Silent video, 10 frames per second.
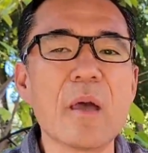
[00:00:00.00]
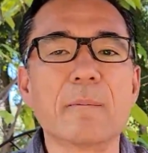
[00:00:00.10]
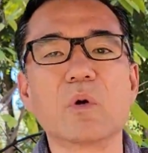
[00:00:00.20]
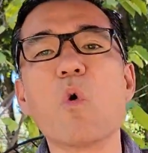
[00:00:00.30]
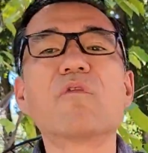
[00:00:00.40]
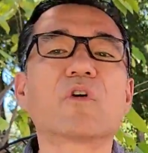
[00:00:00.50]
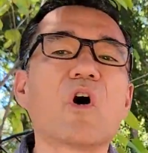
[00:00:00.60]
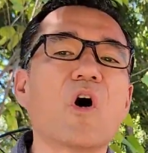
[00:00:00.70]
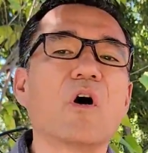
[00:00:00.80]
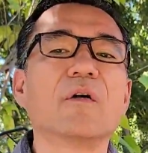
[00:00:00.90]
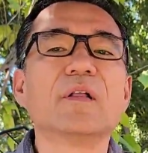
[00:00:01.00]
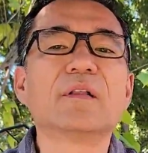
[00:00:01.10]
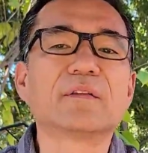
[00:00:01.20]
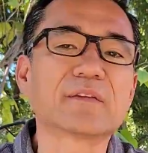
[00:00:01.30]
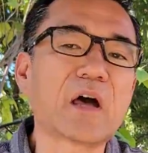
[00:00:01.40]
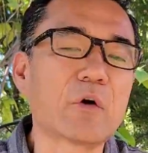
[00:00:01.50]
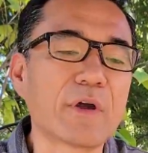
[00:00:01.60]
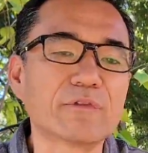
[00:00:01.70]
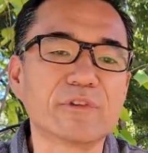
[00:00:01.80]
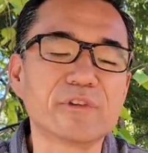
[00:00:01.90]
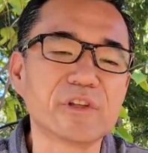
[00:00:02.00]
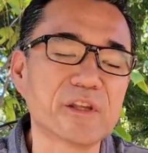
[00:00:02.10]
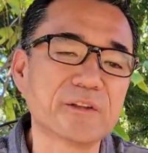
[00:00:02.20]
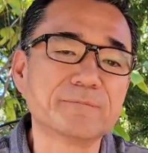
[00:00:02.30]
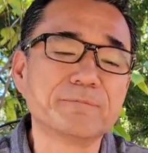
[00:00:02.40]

But overall, that's how you have to see it.